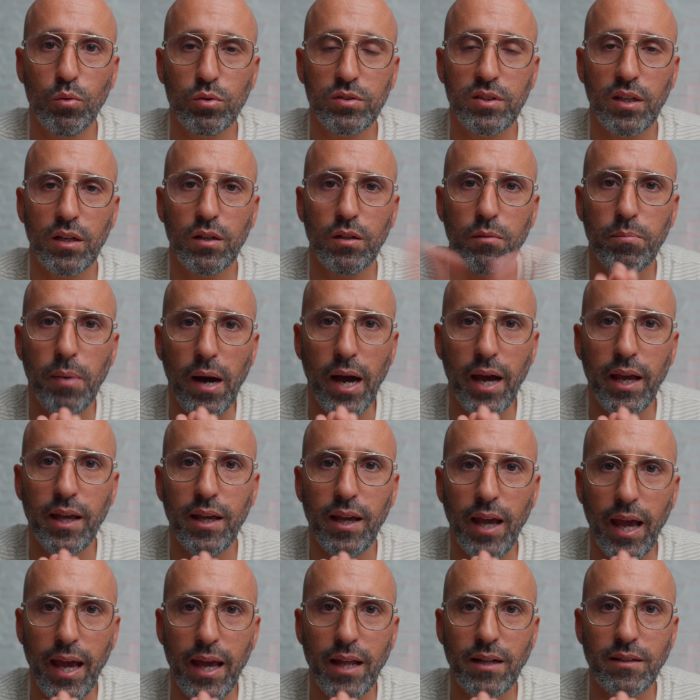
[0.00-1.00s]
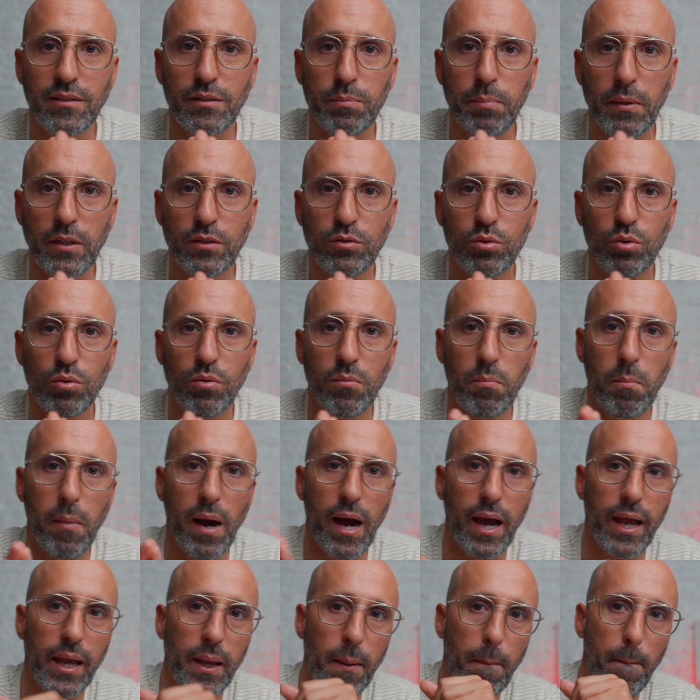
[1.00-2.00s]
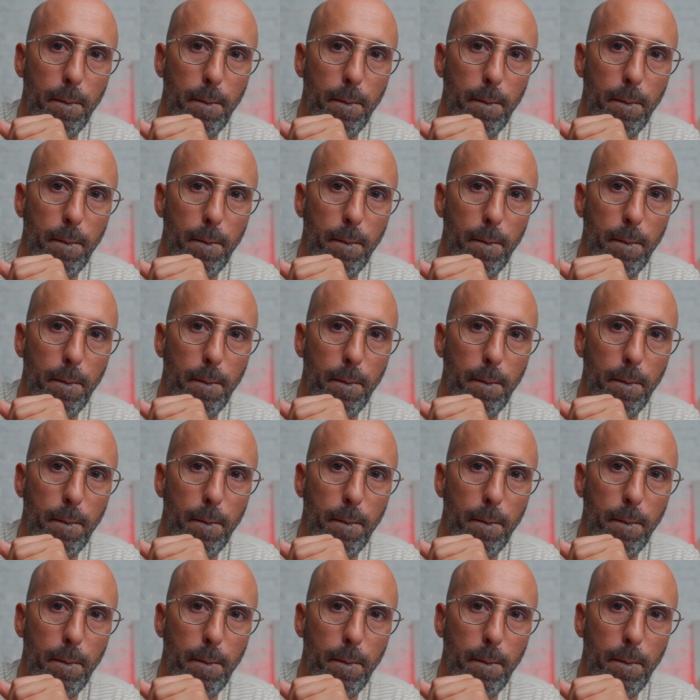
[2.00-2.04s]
say goodbye and speak soon. Bye.